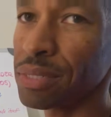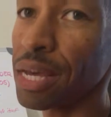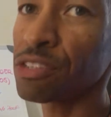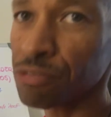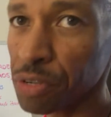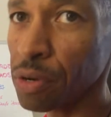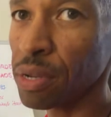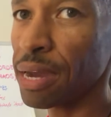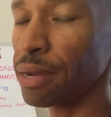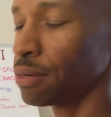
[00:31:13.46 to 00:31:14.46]
not sphere
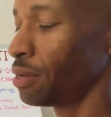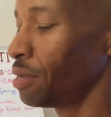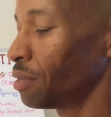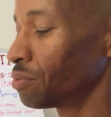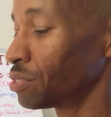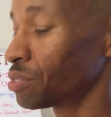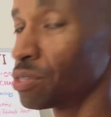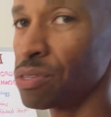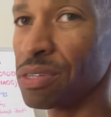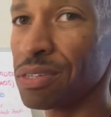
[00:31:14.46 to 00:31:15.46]
9. This
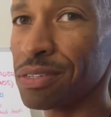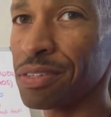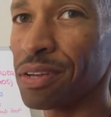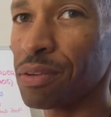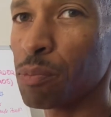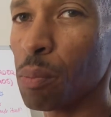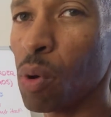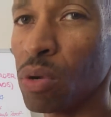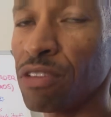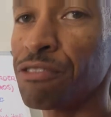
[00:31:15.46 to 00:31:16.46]
is
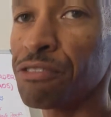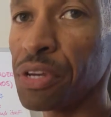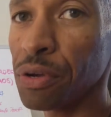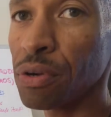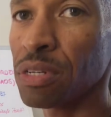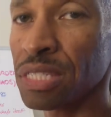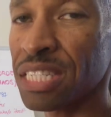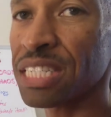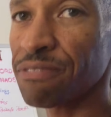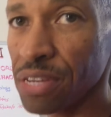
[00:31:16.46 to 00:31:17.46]
promoting
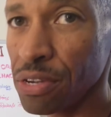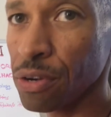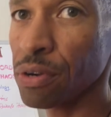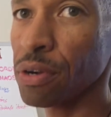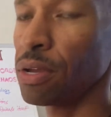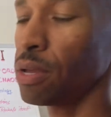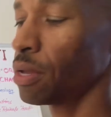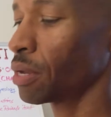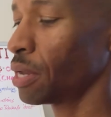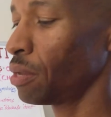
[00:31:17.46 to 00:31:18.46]
sphere.
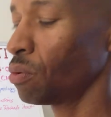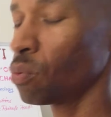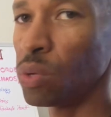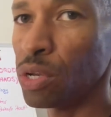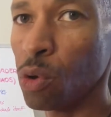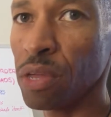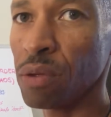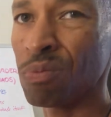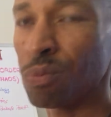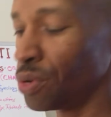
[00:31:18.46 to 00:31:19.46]
Okay, we know
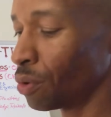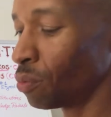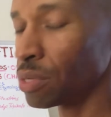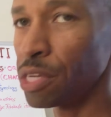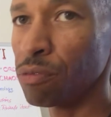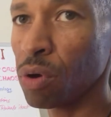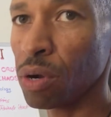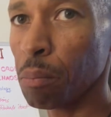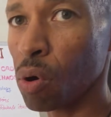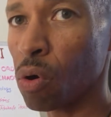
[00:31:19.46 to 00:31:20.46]
that we don't live
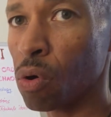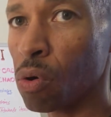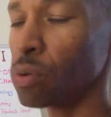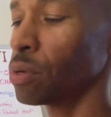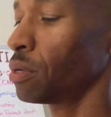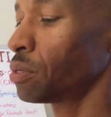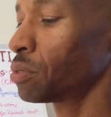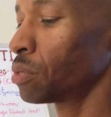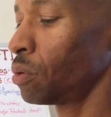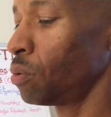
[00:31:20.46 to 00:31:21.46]
on a ball,
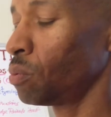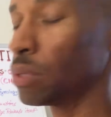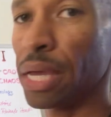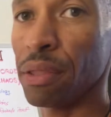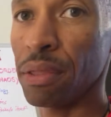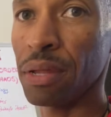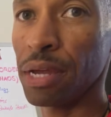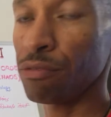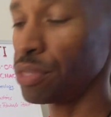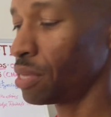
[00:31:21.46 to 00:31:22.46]
so, and
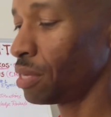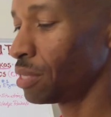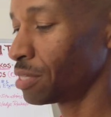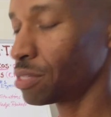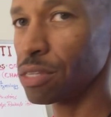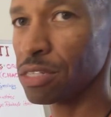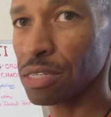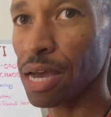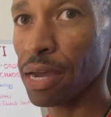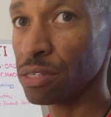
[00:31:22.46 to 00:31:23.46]
everything that's in the
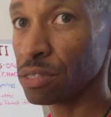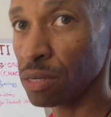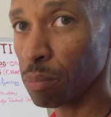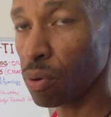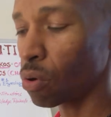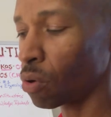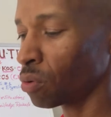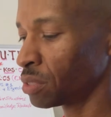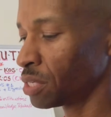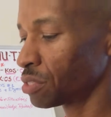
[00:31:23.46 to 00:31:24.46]
sky isn't a
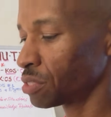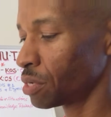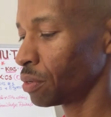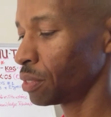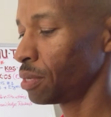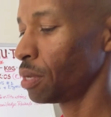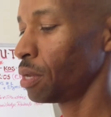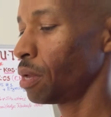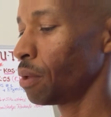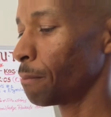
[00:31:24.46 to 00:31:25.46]
ball necessarily,
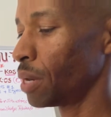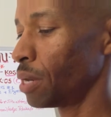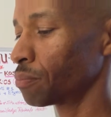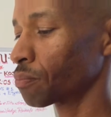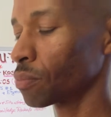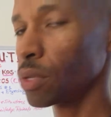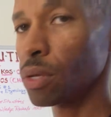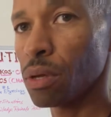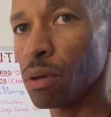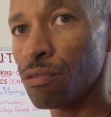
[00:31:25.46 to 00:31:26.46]
but
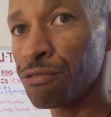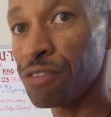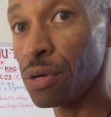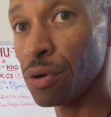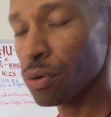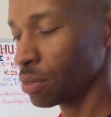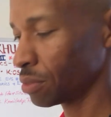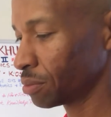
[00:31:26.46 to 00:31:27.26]
fear